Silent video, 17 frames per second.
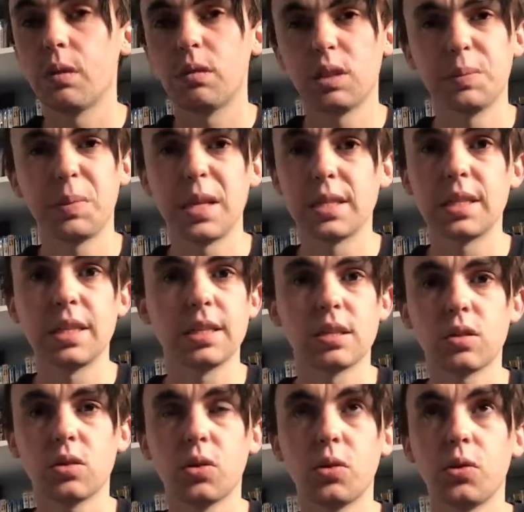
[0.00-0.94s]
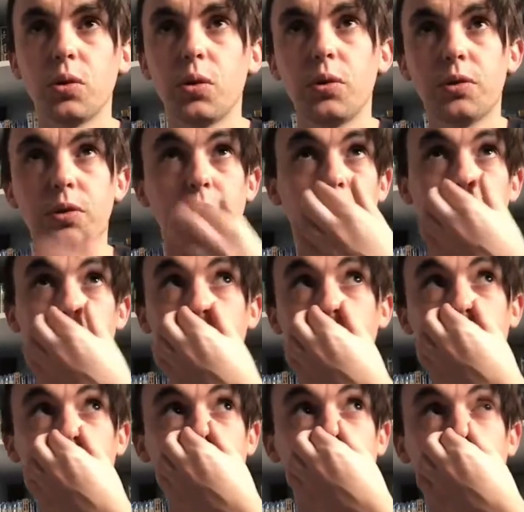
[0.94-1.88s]
Species 2, 3
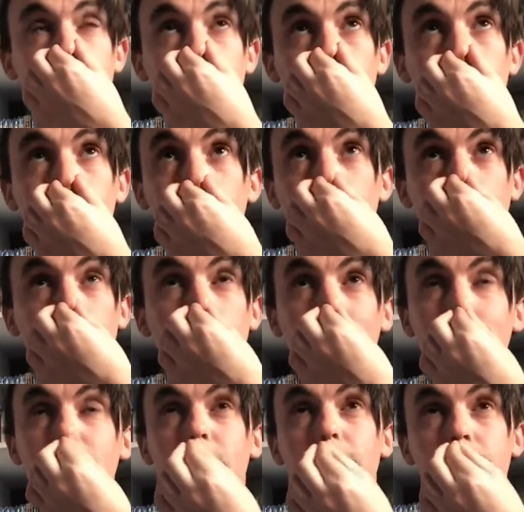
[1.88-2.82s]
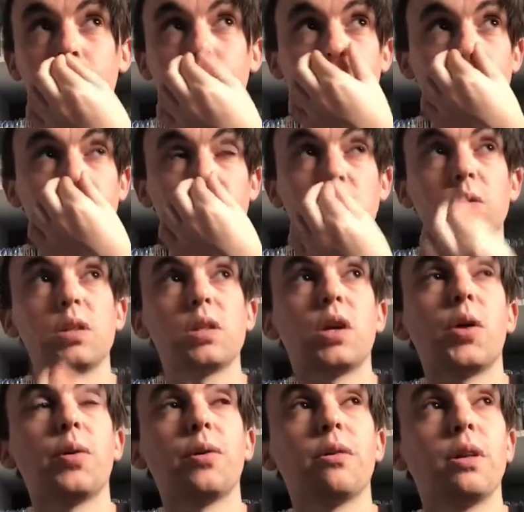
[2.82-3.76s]
and 4, I believe they've
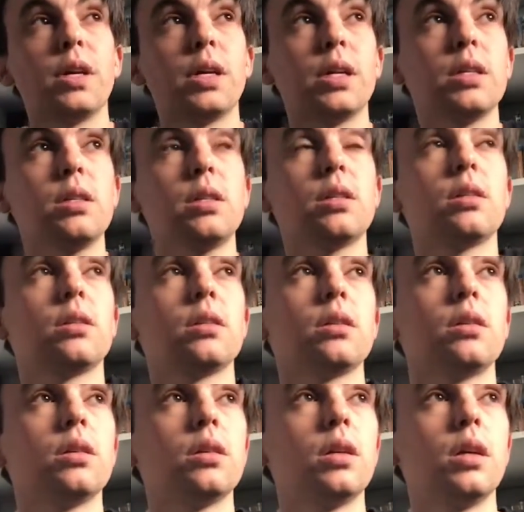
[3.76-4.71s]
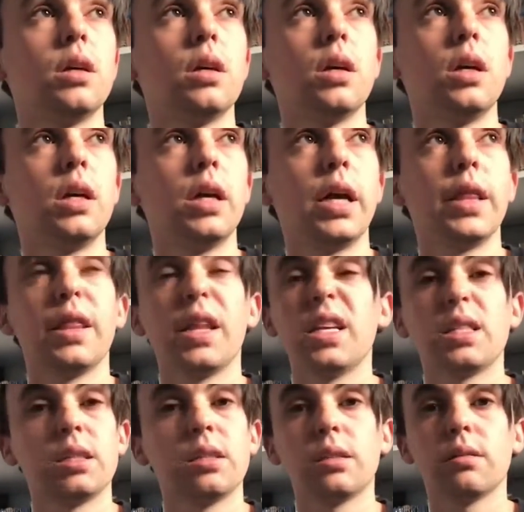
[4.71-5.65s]
also released, and
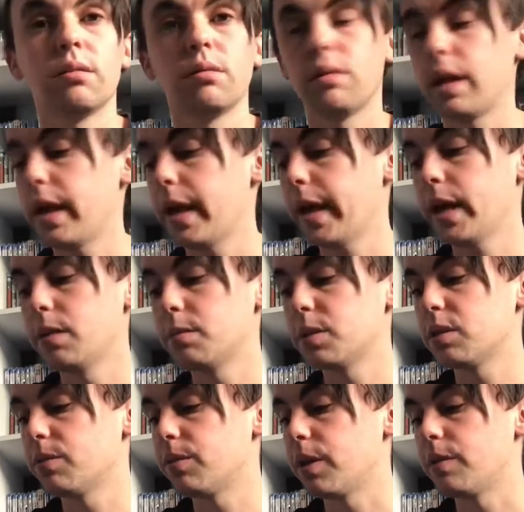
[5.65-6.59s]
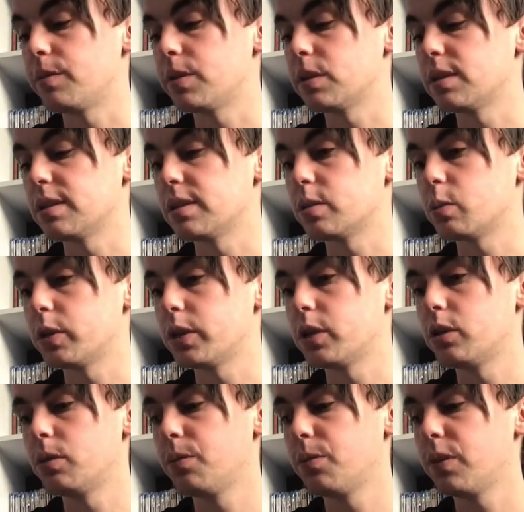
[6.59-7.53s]
there's heaps of others as
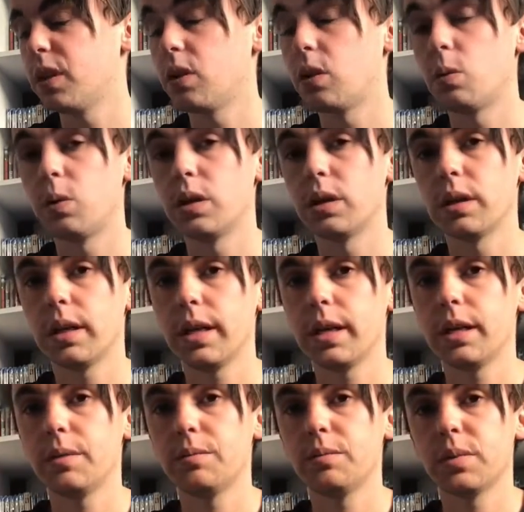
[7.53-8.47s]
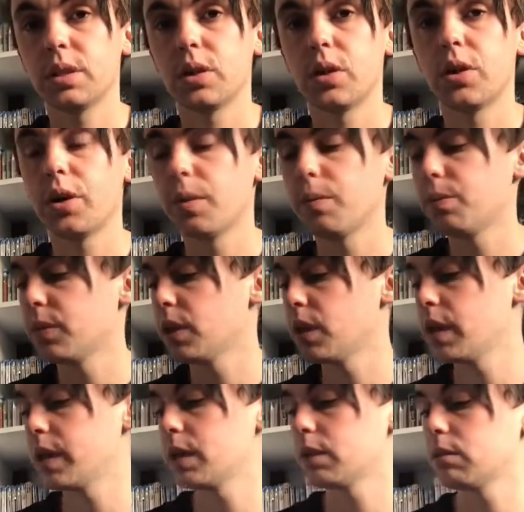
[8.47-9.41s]
well that I want to get. So
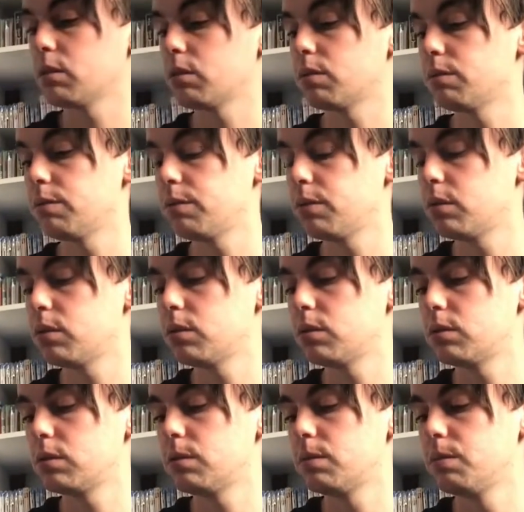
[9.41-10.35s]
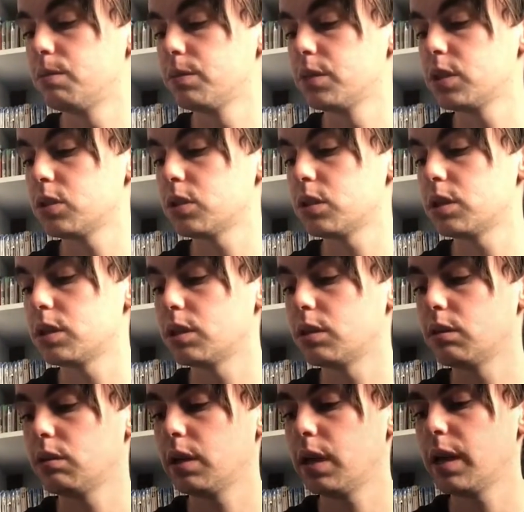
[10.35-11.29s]
yeah, looking forward to
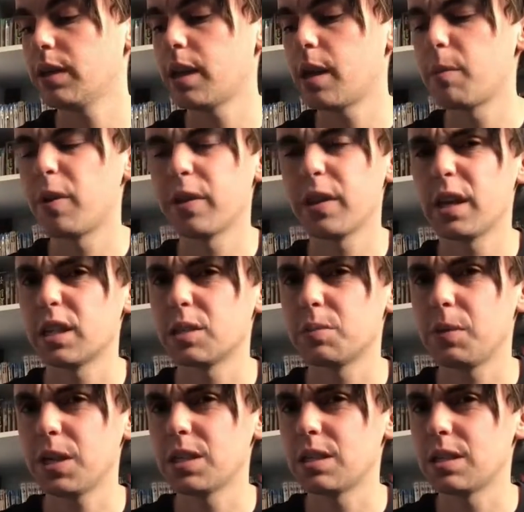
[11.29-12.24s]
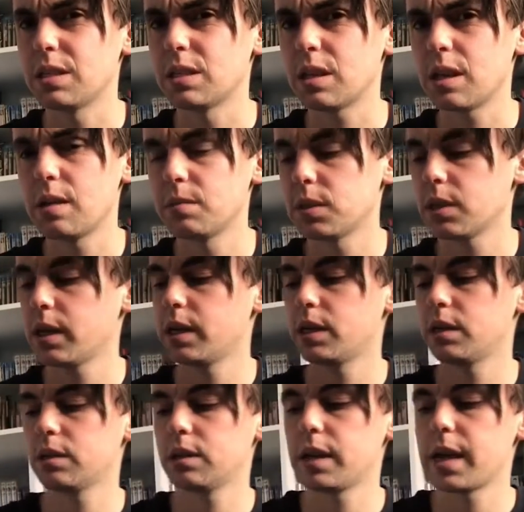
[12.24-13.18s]
getting them. I think Species comes
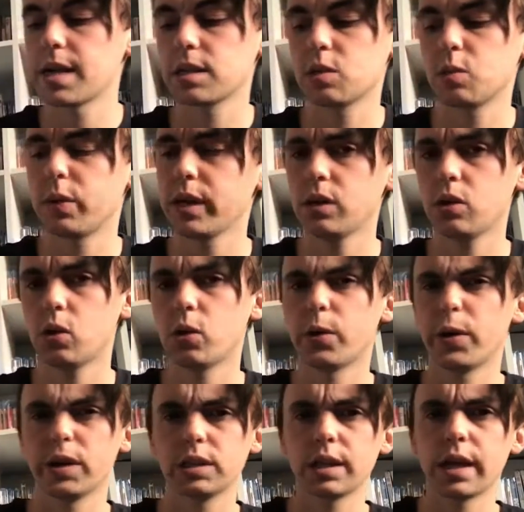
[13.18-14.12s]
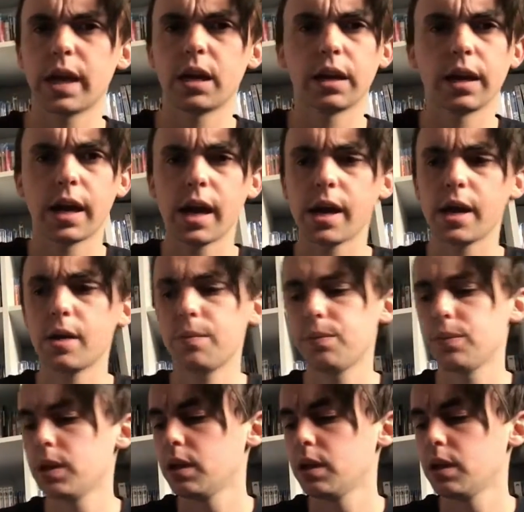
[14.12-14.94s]
out next week, or it's out now.